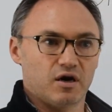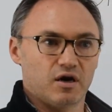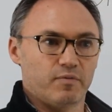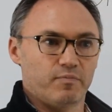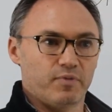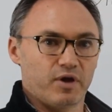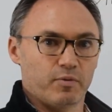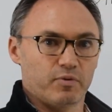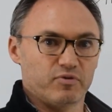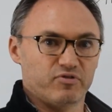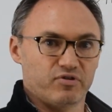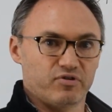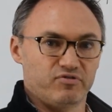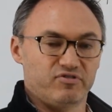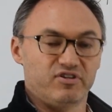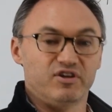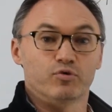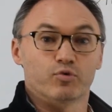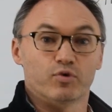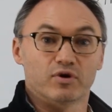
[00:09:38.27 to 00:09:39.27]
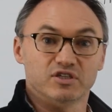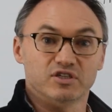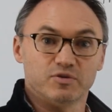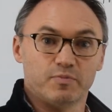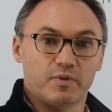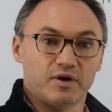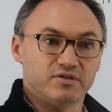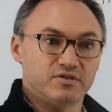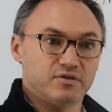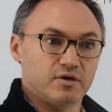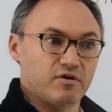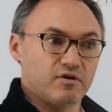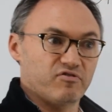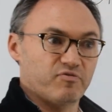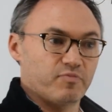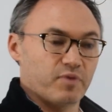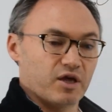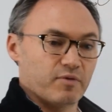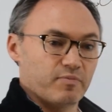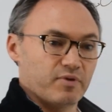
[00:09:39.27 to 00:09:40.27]
be able to de-risk myself,
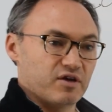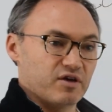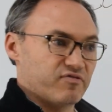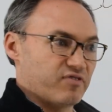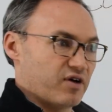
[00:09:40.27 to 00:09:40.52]
maybe if